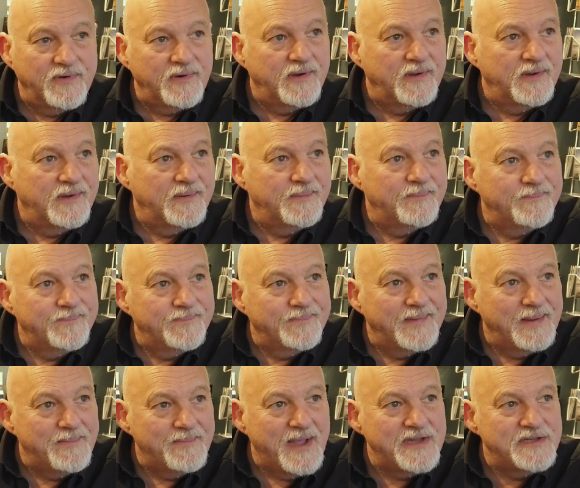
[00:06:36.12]
for
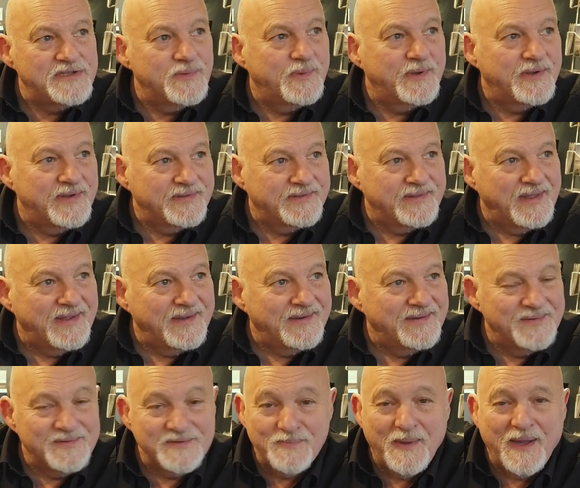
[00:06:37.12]
a major birthday.
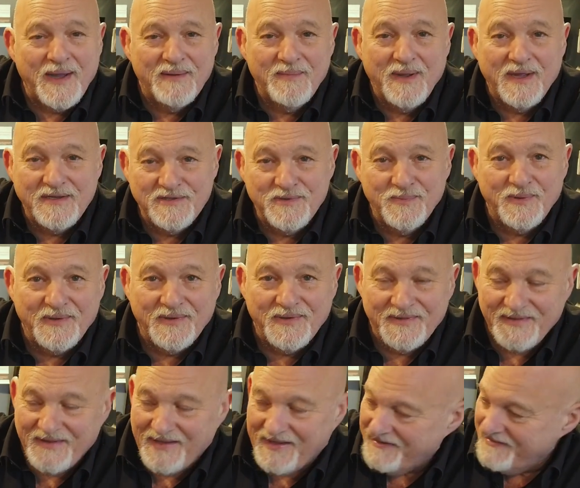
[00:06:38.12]
It was my major
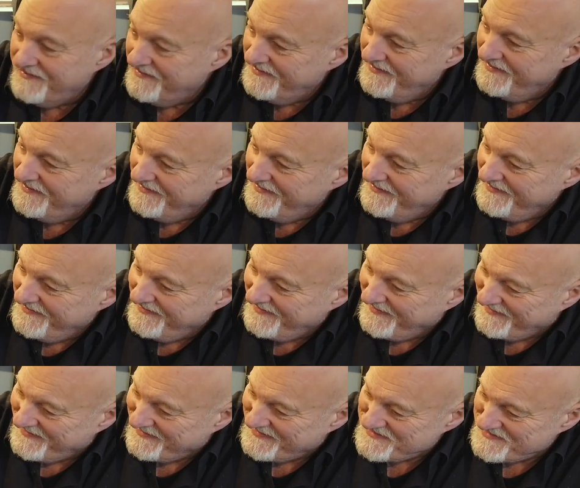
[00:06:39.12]
birthday,
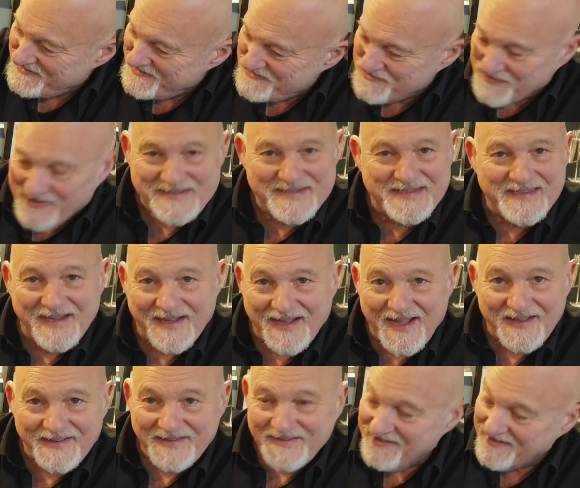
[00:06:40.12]
so 20
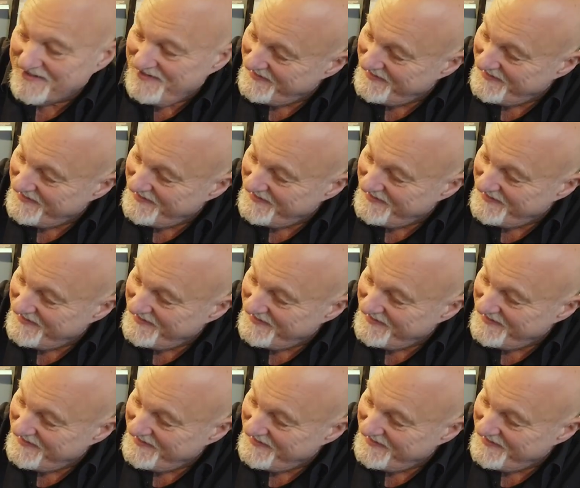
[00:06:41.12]
again.